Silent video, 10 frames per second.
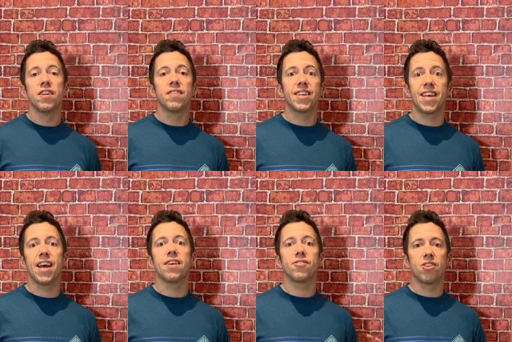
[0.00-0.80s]
to
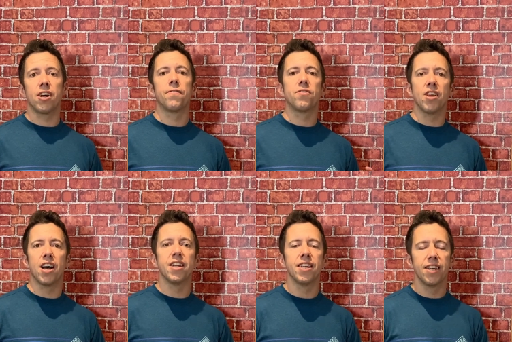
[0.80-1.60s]
get stuff
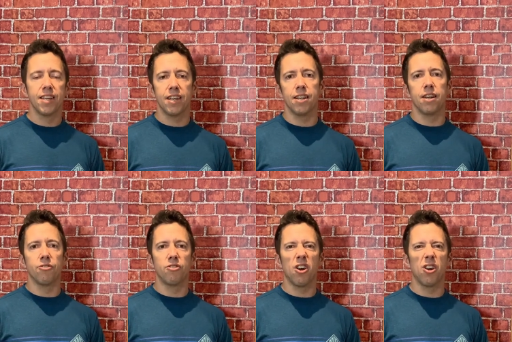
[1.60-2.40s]
done in those
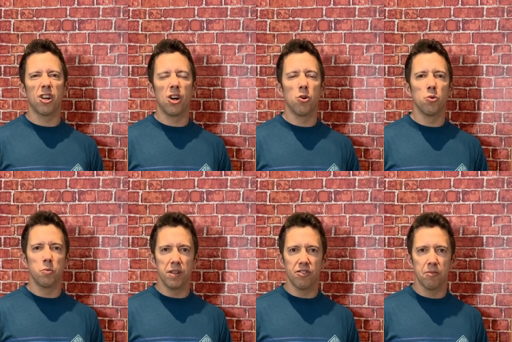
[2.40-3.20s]
dark, cold
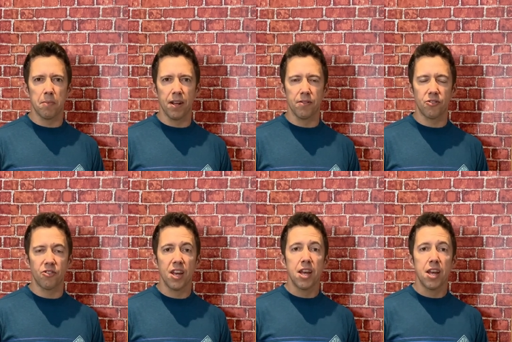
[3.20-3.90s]
winter months.